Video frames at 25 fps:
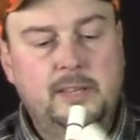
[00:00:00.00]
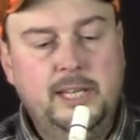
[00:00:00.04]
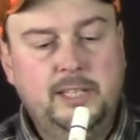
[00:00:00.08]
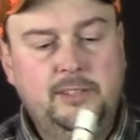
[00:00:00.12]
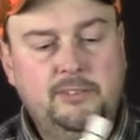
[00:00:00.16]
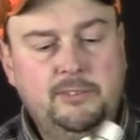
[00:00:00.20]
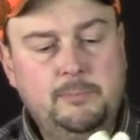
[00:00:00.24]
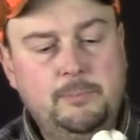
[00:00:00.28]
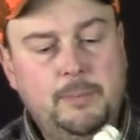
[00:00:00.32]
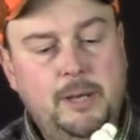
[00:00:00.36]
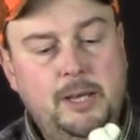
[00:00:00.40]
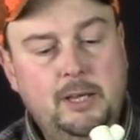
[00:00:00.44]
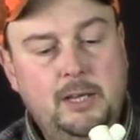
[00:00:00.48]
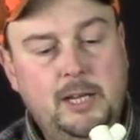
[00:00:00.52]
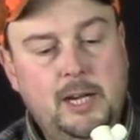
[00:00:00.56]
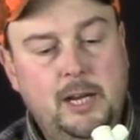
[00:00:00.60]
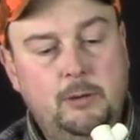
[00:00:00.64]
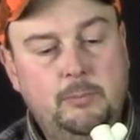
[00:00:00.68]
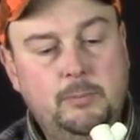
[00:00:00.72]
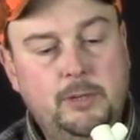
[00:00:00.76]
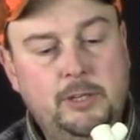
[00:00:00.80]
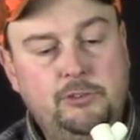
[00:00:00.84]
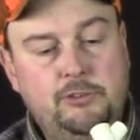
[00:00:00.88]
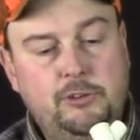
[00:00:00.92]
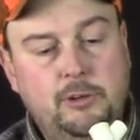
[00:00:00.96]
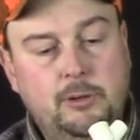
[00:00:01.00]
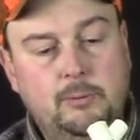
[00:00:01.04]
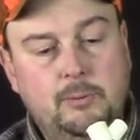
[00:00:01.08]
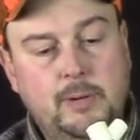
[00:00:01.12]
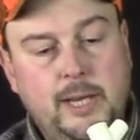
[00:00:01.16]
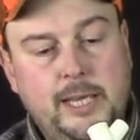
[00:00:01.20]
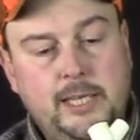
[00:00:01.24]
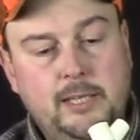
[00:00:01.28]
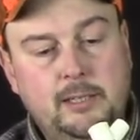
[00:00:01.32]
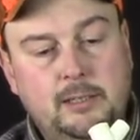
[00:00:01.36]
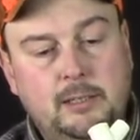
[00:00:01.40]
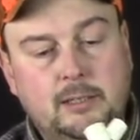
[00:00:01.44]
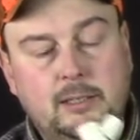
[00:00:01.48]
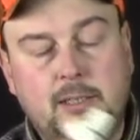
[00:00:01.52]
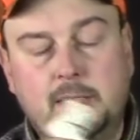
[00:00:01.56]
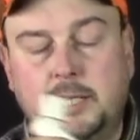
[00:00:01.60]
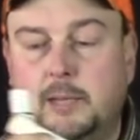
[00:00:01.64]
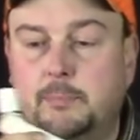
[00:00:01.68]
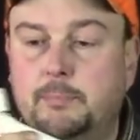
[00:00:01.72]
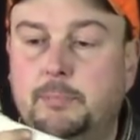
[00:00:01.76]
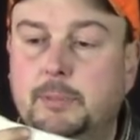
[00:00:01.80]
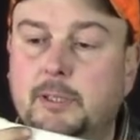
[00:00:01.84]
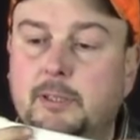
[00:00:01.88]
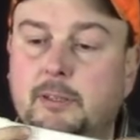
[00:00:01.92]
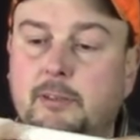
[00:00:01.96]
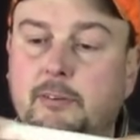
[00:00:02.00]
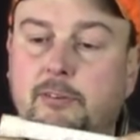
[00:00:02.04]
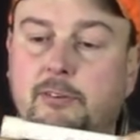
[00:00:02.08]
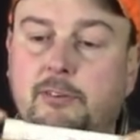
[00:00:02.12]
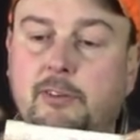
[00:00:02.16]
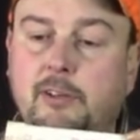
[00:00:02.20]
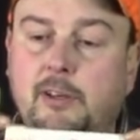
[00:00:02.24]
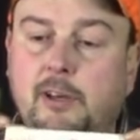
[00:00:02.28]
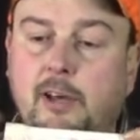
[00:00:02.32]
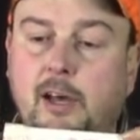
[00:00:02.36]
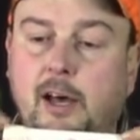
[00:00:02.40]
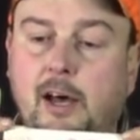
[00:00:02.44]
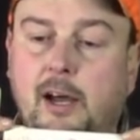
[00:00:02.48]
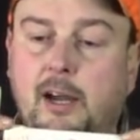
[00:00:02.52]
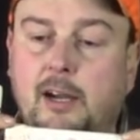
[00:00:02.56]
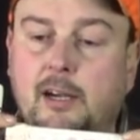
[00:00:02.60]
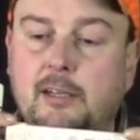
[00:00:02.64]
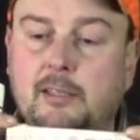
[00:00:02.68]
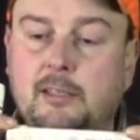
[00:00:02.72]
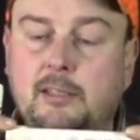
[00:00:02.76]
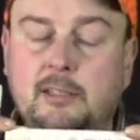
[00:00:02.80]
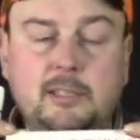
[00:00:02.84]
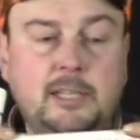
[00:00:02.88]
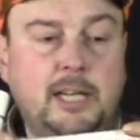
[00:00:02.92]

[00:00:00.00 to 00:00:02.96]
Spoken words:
that's about how much your regular couplers are.